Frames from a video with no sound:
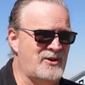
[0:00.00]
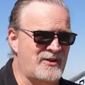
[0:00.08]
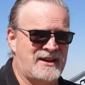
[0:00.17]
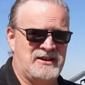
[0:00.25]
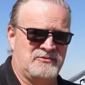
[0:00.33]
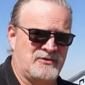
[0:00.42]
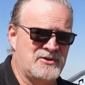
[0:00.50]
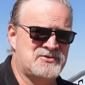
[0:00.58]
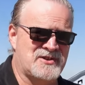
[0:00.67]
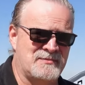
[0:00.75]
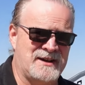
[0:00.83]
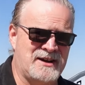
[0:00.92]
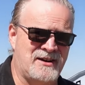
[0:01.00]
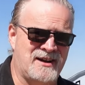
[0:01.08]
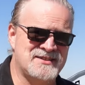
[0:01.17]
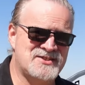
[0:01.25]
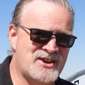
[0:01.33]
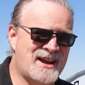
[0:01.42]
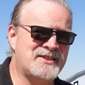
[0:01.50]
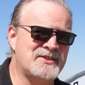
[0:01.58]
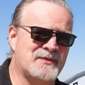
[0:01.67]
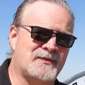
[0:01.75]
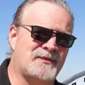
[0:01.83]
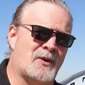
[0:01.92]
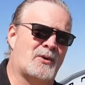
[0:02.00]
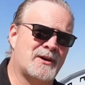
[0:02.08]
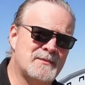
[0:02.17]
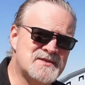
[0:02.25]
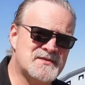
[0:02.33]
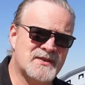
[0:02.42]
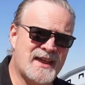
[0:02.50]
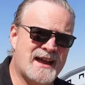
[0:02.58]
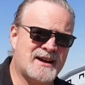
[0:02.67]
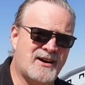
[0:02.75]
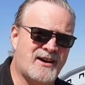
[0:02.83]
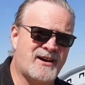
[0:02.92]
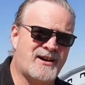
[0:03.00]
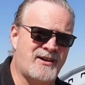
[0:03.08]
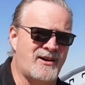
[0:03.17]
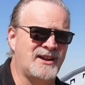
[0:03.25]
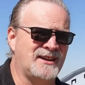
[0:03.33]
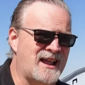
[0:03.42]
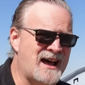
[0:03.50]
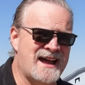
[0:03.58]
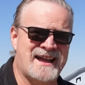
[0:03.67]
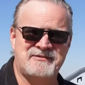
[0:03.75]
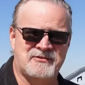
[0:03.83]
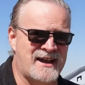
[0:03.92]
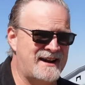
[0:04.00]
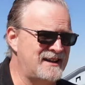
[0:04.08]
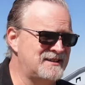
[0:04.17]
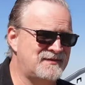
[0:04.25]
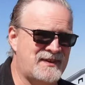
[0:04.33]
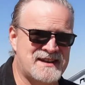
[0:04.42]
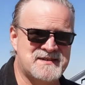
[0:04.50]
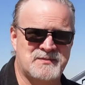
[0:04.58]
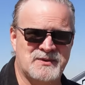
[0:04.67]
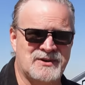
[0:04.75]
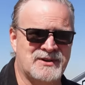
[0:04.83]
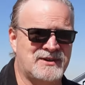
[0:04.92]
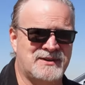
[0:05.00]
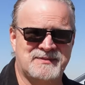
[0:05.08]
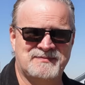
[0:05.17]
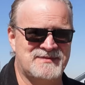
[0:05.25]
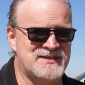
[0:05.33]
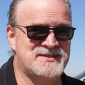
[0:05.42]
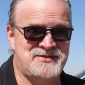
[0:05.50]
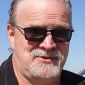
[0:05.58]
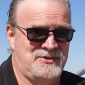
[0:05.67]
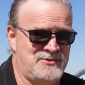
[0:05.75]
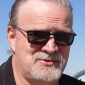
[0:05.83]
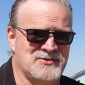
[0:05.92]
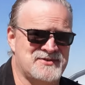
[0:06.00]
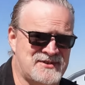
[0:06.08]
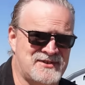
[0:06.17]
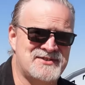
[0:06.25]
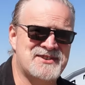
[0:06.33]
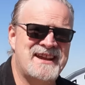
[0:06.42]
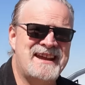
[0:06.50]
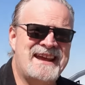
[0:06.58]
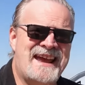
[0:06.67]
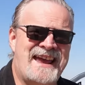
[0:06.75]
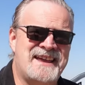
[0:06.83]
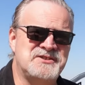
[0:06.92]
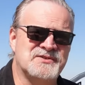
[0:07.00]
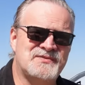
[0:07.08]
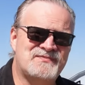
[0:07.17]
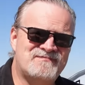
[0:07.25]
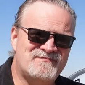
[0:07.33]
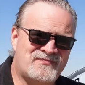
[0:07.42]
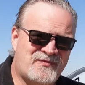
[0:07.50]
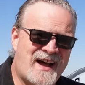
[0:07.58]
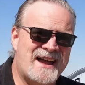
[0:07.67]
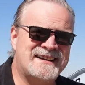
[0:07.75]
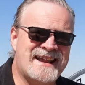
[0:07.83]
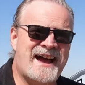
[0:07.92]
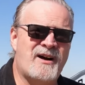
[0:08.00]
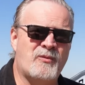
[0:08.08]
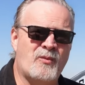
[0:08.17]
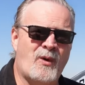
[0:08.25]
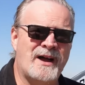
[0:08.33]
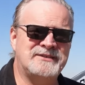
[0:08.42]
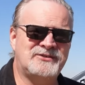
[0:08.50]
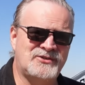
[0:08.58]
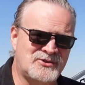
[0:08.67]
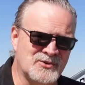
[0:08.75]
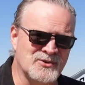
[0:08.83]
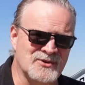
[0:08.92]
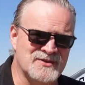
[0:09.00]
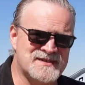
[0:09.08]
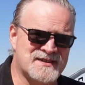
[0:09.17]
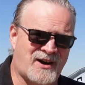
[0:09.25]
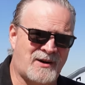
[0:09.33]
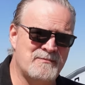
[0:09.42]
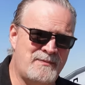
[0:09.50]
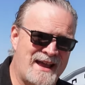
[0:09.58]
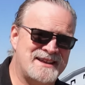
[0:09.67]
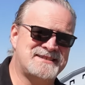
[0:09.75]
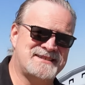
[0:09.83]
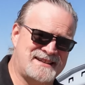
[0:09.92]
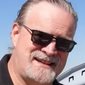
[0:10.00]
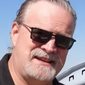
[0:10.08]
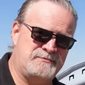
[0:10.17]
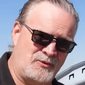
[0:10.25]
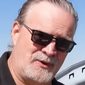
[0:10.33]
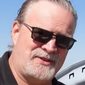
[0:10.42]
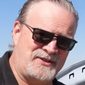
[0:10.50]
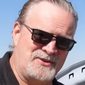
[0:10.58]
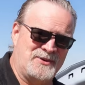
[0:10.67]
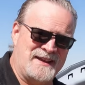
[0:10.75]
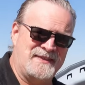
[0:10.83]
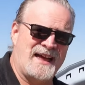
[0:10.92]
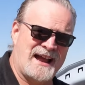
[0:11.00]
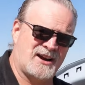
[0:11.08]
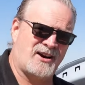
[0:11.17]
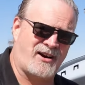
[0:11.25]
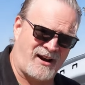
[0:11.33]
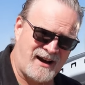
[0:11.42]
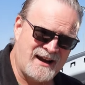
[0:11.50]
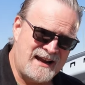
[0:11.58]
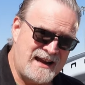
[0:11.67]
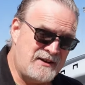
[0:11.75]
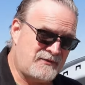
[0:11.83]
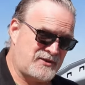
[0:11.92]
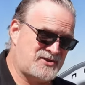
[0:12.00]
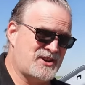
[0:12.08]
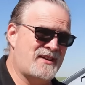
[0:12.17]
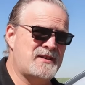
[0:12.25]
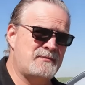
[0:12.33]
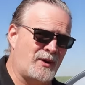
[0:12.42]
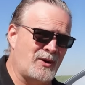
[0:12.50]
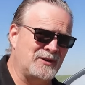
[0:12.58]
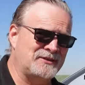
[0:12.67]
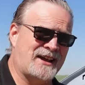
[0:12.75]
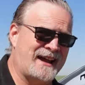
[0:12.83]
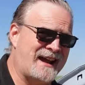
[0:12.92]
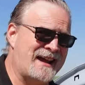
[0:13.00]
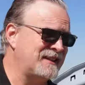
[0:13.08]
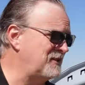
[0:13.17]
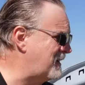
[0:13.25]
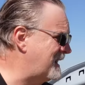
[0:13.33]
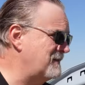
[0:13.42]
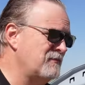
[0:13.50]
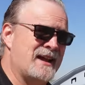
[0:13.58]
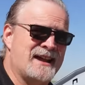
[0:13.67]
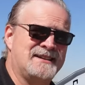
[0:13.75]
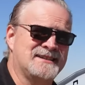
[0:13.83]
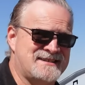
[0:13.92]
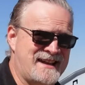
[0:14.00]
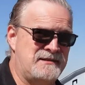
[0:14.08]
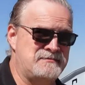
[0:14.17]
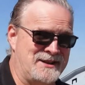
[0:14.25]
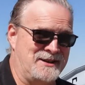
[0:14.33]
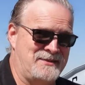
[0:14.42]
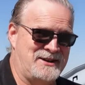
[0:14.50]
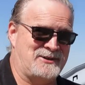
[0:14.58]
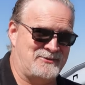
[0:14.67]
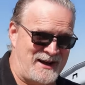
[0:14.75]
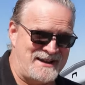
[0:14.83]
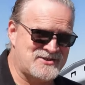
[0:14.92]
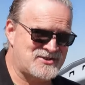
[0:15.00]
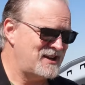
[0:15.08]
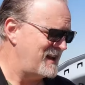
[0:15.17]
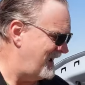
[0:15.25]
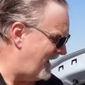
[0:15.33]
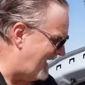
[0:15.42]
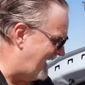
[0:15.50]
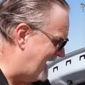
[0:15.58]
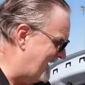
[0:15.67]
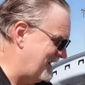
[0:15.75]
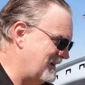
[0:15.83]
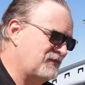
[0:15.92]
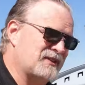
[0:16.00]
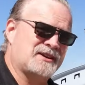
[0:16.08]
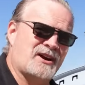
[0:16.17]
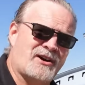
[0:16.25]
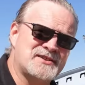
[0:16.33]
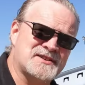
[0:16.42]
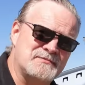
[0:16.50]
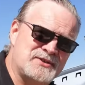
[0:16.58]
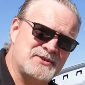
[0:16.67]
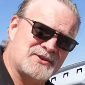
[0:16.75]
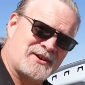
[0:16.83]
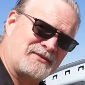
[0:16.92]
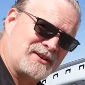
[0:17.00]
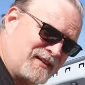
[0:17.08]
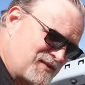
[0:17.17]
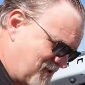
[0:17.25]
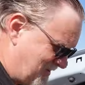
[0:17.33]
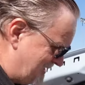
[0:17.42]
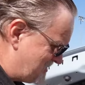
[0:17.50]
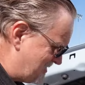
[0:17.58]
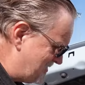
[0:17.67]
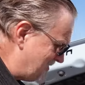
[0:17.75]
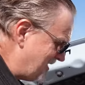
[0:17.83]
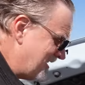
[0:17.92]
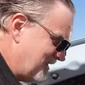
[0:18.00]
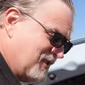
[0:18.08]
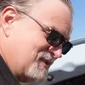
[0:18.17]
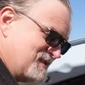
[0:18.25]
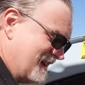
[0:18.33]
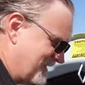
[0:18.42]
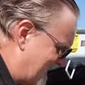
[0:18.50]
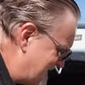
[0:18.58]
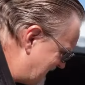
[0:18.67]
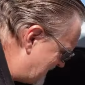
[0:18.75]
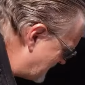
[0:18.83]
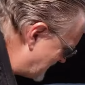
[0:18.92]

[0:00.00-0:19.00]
or that you're road tripping on, check the forums for that car online, Reddit, Facebook, just do a Google search, and you'll find out what tools are best to keep with you in that car. For a Chevy Bolt, I highly recommend a 10 millimeter wrench. If the car's computer ever gives you an issue, you can take that 10